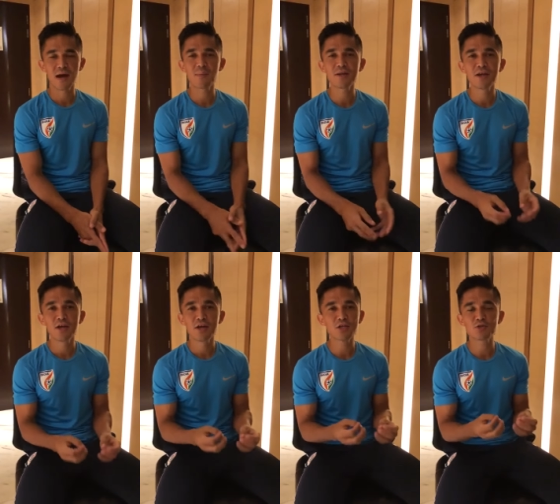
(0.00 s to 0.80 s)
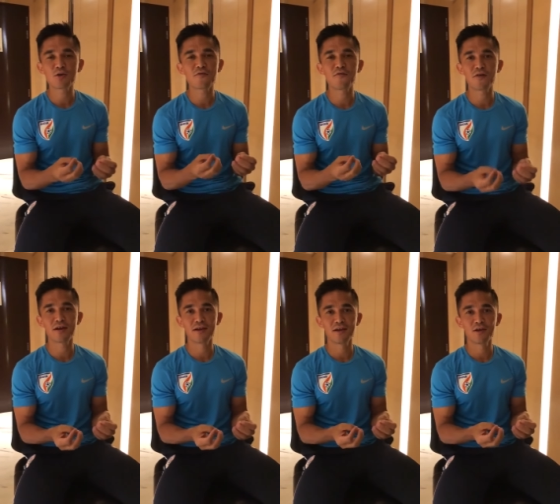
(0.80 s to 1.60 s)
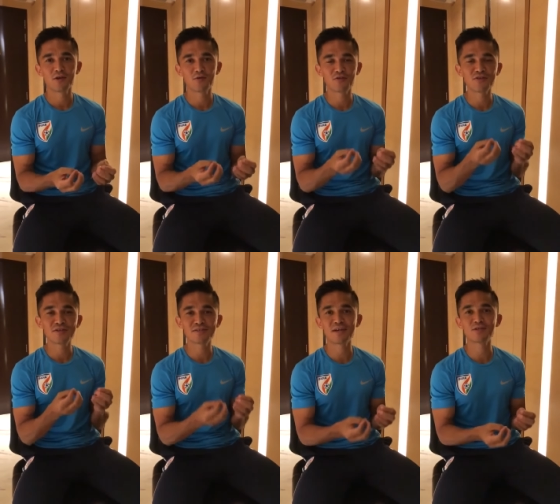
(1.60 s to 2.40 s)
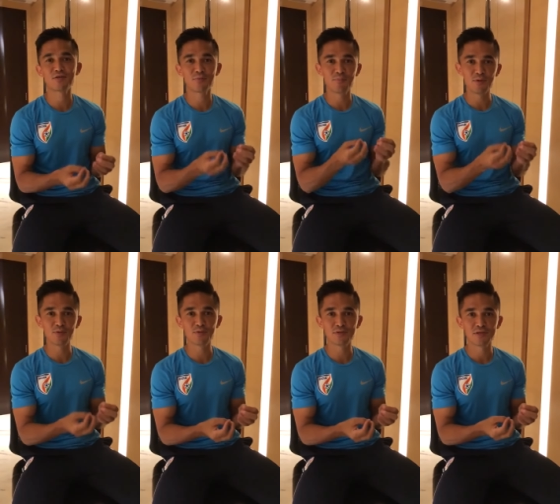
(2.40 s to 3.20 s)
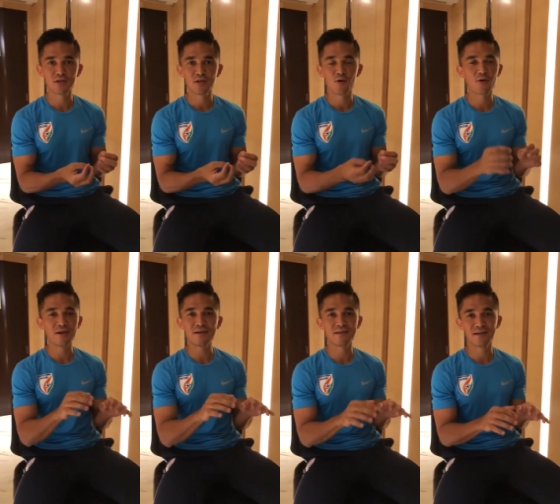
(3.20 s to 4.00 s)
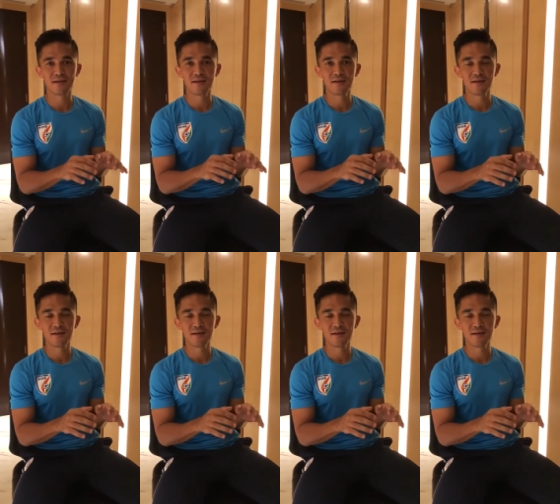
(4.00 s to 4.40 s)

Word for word: I mean, it's not fun to criticize or abuse on internet.